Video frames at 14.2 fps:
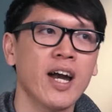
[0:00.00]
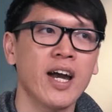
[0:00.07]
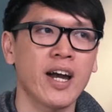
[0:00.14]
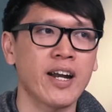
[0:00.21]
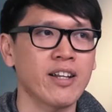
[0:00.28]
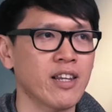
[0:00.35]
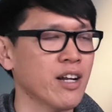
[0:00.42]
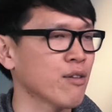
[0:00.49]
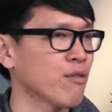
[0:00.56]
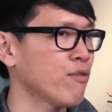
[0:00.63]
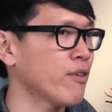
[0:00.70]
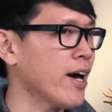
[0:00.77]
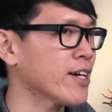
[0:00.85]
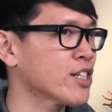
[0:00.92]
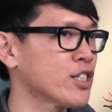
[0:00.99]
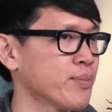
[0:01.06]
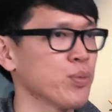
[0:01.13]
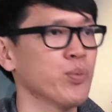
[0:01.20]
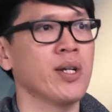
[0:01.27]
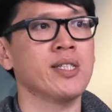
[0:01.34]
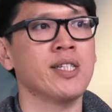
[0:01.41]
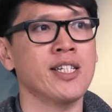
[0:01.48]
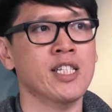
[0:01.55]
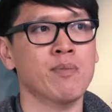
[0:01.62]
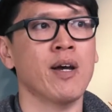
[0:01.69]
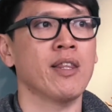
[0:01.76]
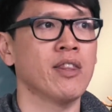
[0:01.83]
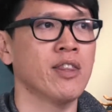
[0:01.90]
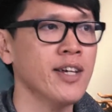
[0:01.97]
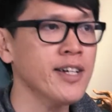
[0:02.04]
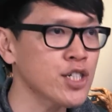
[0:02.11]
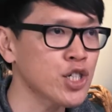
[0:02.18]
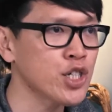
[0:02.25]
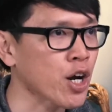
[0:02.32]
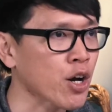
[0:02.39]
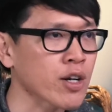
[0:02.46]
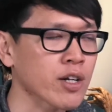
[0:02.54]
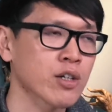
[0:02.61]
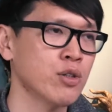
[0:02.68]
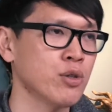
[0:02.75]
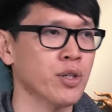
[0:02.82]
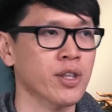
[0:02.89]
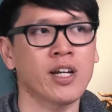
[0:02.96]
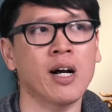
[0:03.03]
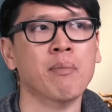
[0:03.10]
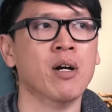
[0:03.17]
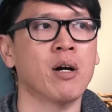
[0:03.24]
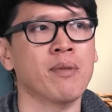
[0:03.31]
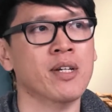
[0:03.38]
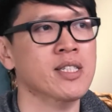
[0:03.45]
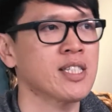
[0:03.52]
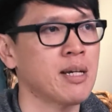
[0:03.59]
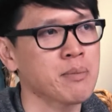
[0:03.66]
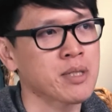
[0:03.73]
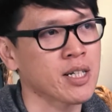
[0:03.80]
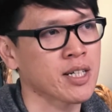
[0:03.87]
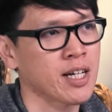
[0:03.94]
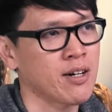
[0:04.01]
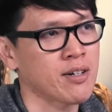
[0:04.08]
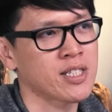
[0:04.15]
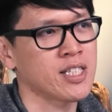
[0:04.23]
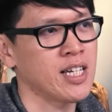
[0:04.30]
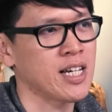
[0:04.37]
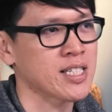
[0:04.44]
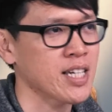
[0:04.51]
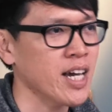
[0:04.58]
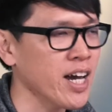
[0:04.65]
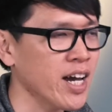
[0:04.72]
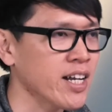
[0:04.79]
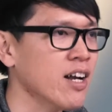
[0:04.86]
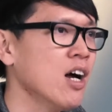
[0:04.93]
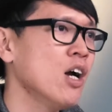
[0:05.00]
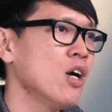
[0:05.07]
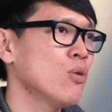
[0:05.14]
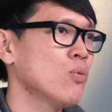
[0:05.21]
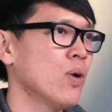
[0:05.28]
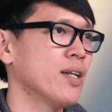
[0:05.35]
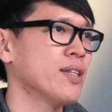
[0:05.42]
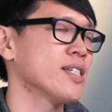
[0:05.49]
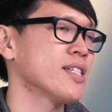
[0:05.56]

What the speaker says: and a lot of flagships we anticipate this year, including the upcoming Samsung Galaxy S8, run the